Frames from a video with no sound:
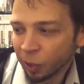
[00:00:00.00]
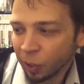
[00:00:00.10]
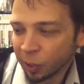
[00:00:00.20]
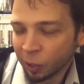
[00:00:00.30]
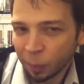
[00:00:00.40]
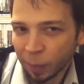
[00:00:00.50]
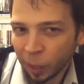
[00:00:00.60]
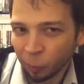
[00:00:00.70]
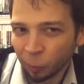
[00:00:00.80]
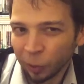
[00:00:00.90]
All-Star
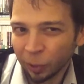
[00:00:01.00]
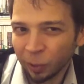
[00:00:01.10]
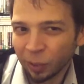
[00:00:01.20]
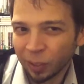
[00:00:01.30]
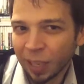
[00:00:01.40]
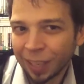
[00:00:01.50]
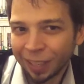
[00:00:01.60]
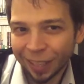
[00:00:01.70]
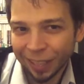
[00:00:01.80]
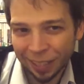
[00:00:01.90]
Battle Royal.
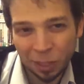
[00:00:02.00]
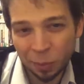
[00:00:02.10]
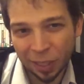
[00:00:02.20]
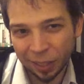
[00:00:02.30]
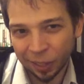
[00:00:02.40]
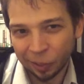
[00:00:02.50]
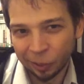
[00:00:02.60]
This was like $1